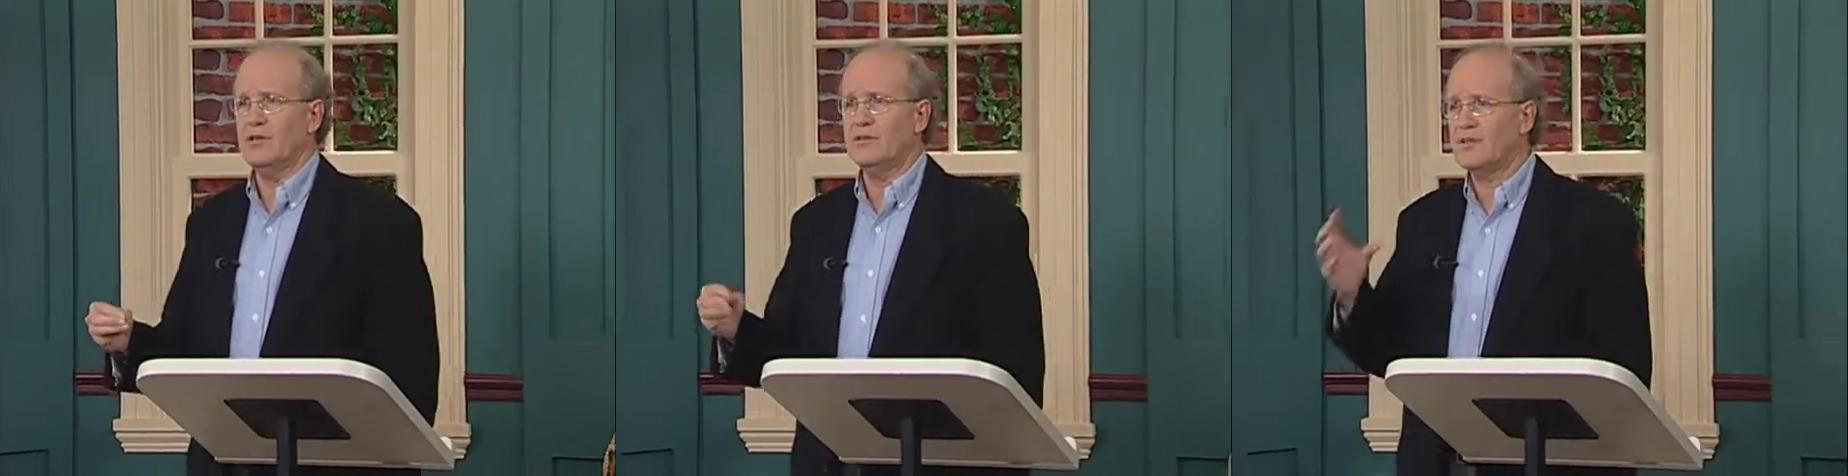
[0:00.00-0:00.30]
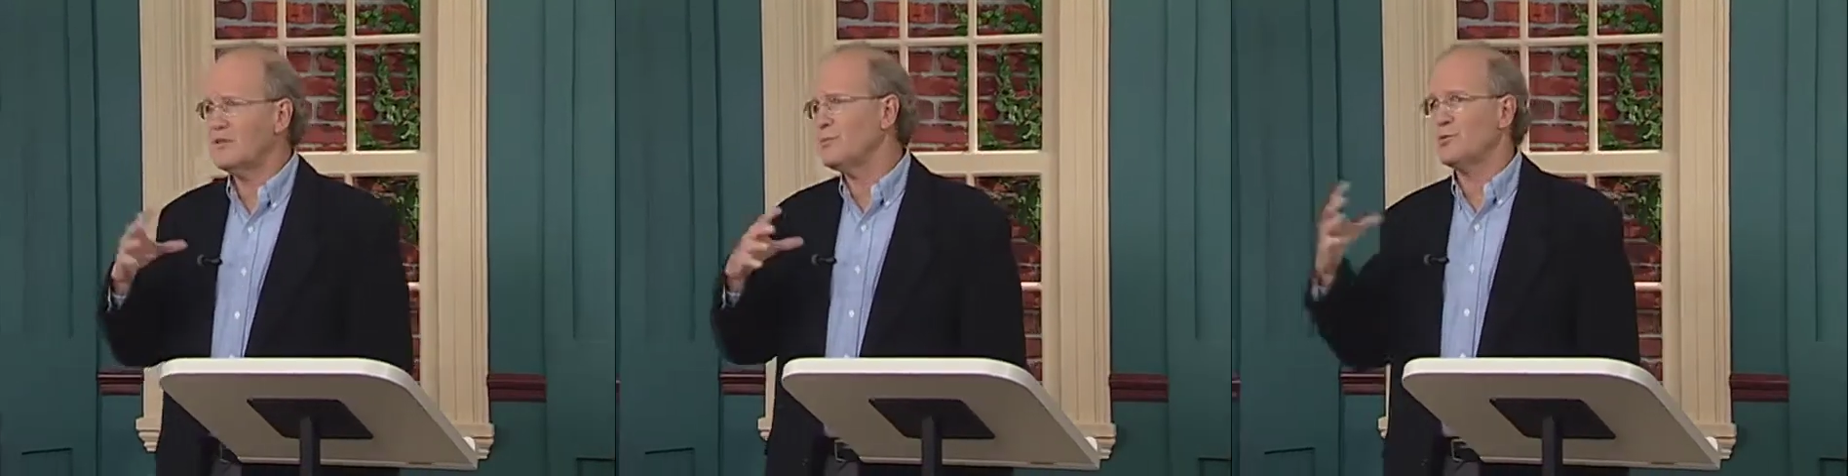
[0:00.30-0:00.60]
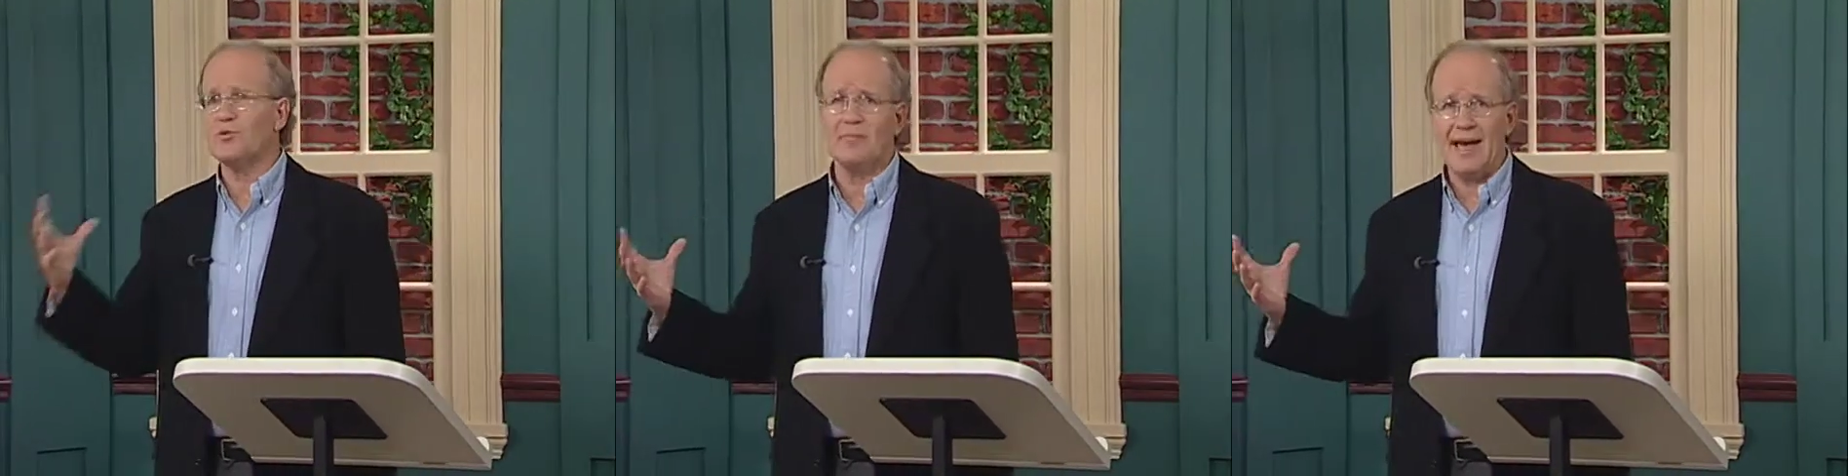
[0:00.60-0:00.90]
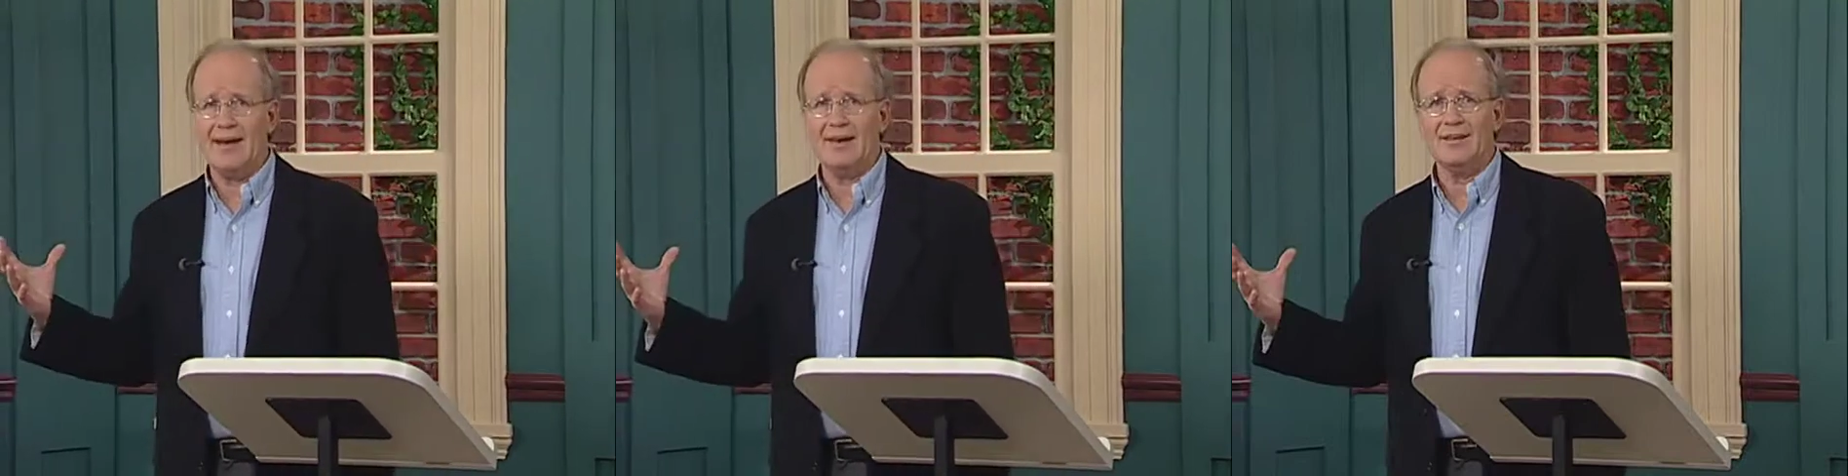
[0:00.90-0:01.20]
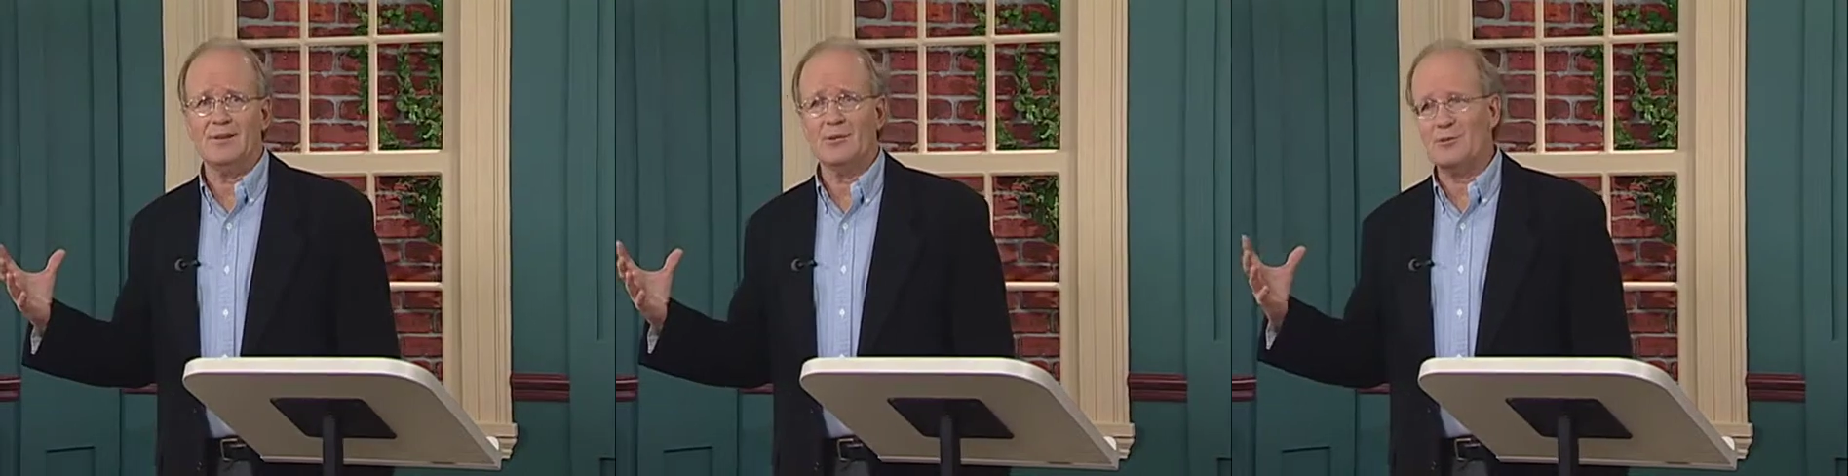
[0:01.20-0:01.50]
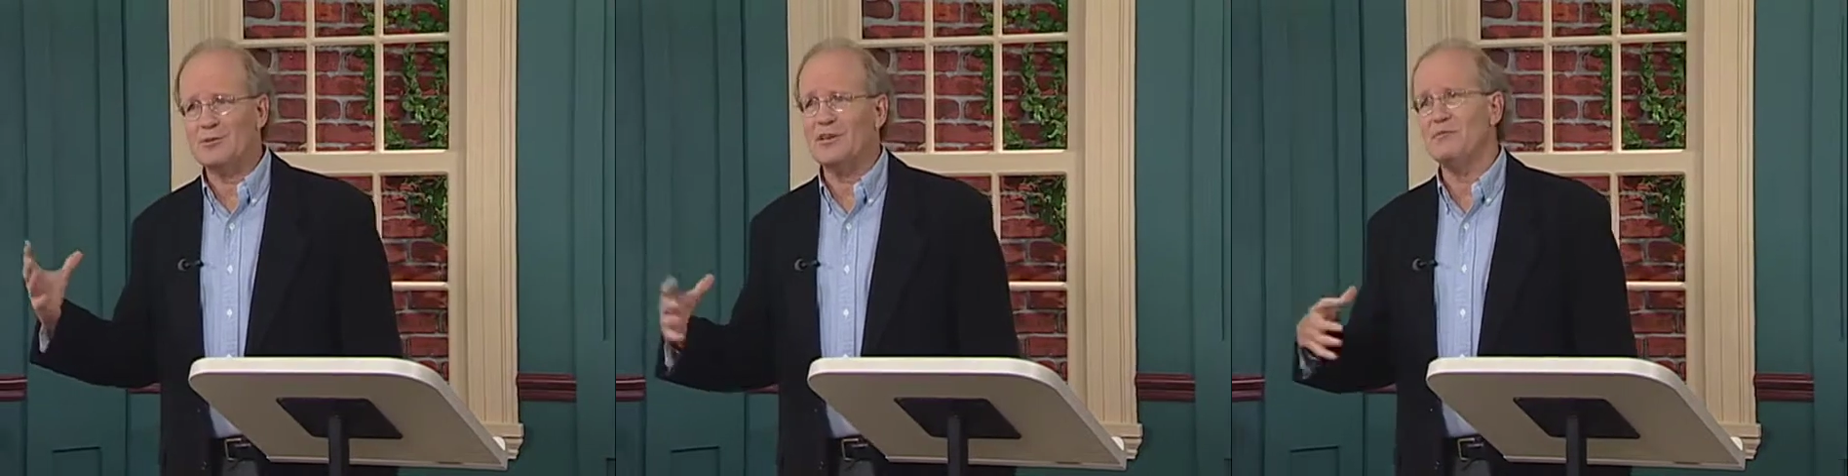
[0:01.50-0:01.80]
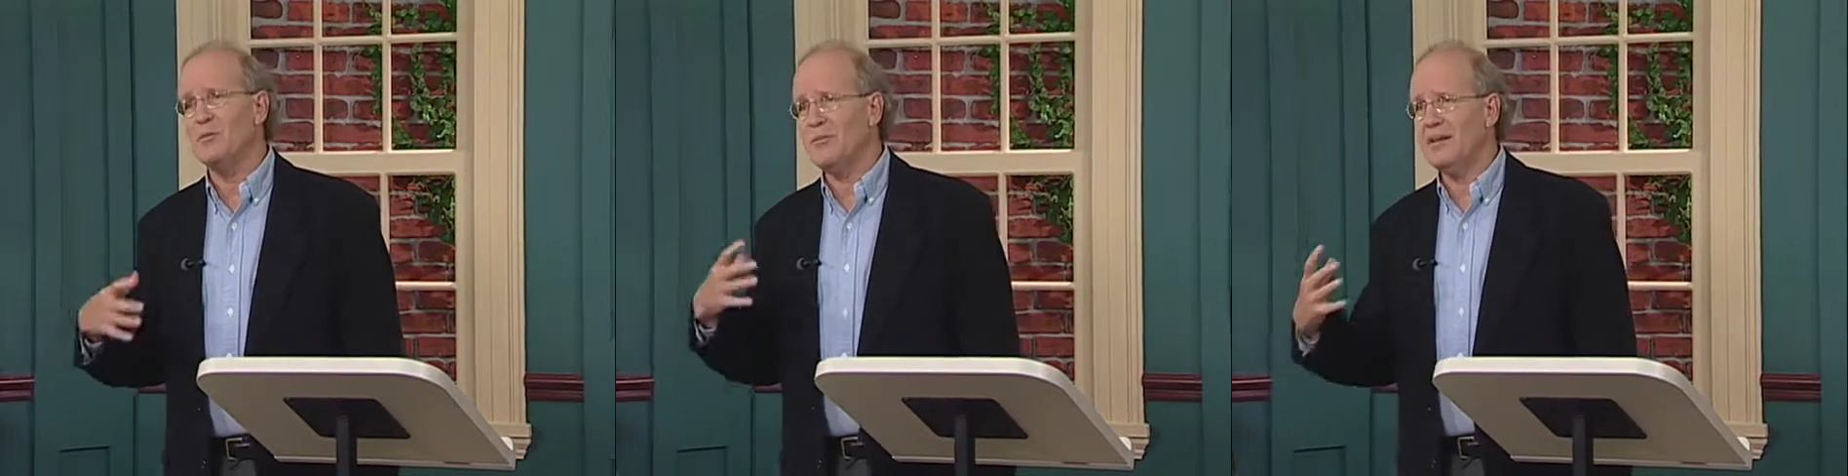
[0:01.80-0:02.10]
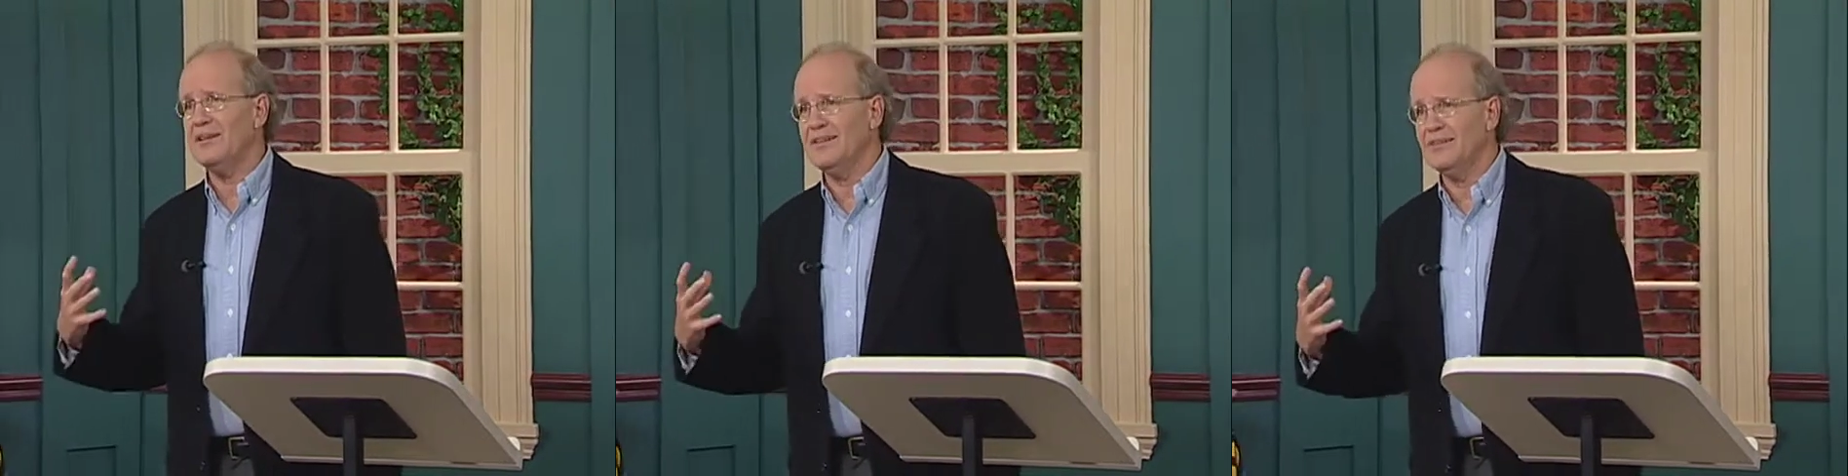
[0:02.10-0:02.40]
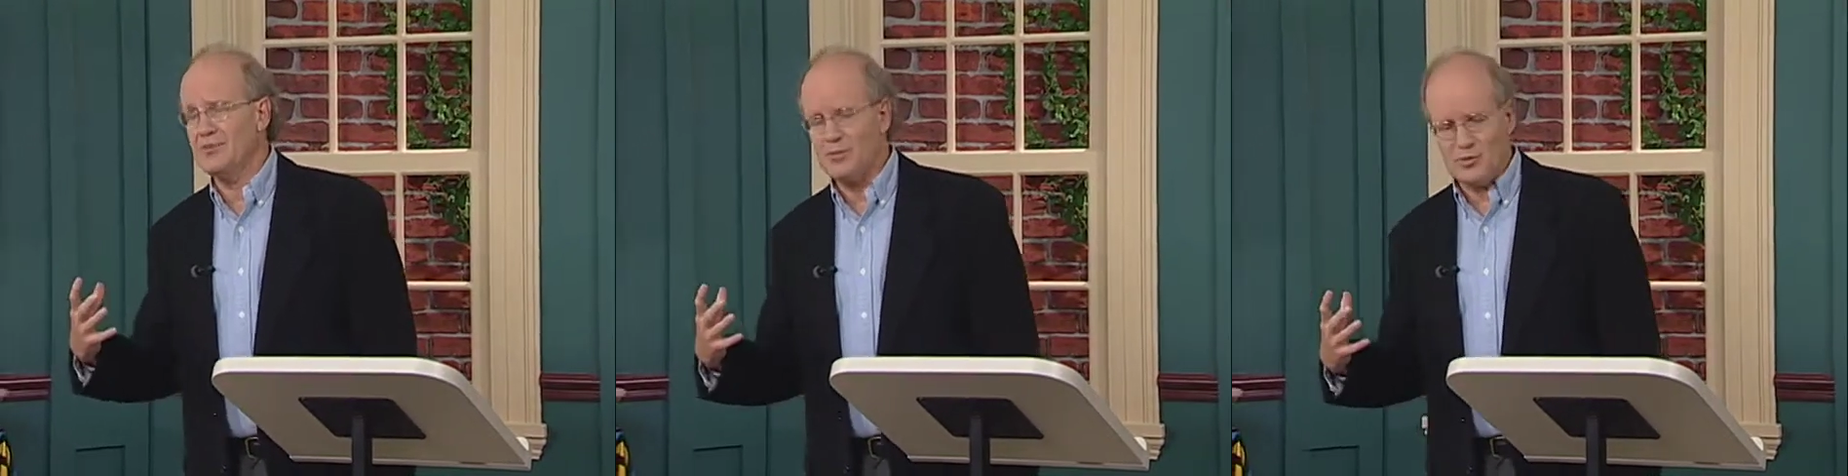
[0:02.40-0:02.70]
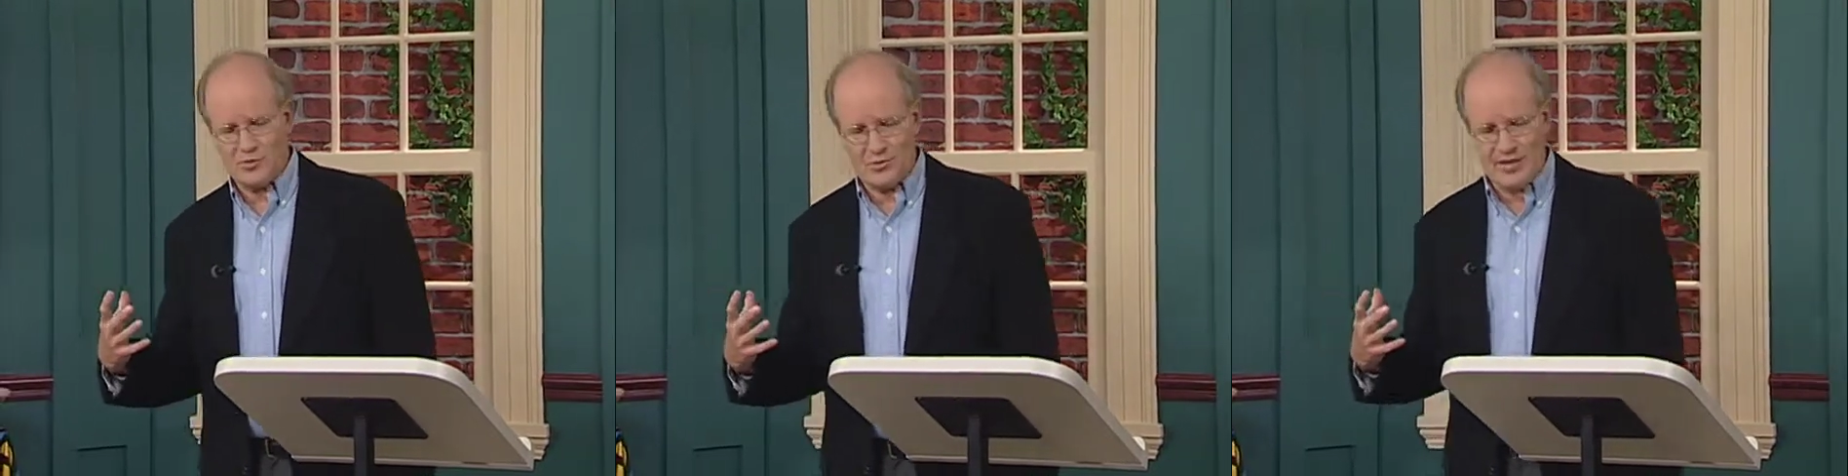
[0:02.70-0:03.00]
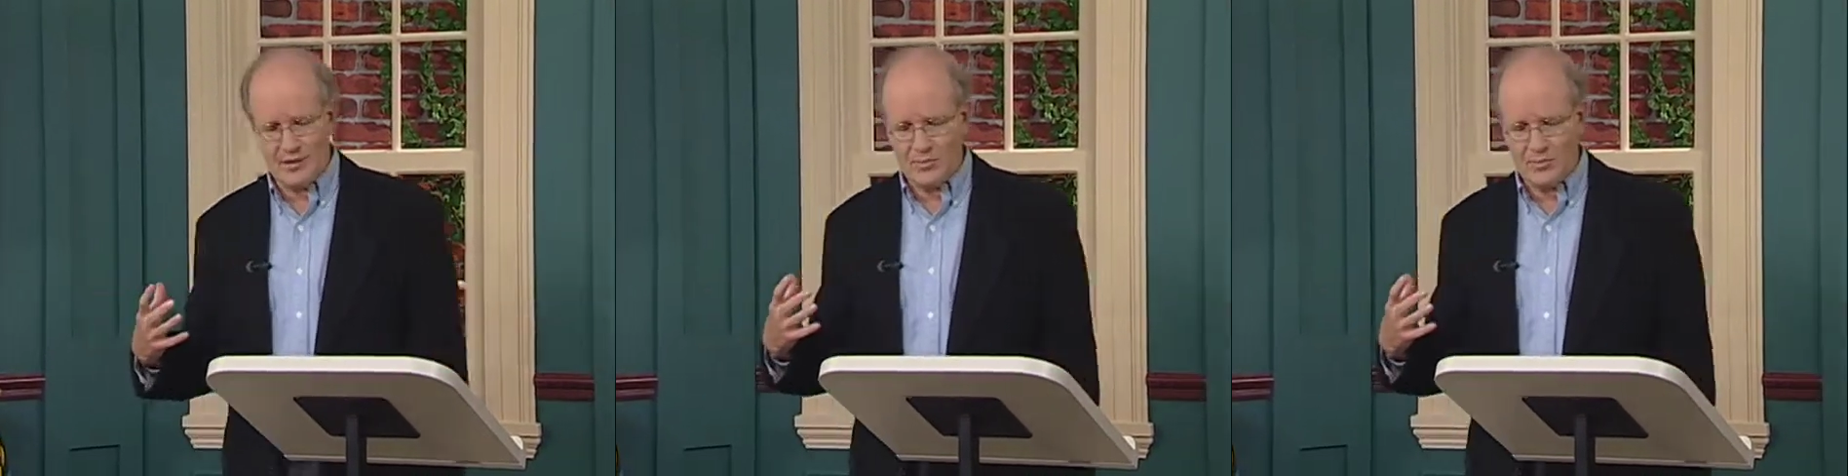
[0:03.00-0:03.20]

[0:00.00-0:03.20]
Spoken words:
It's not the most dramatic, the slave rebellion is the most dramatic,